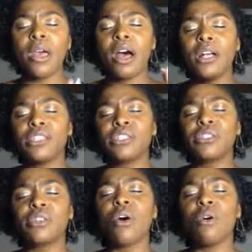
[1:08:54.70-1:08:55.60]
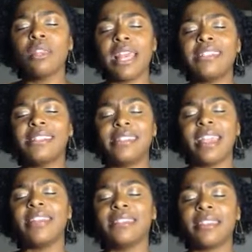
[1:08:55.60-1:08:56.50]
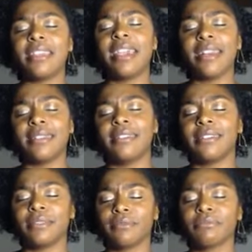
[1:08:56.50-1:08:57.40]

a soul that says yes.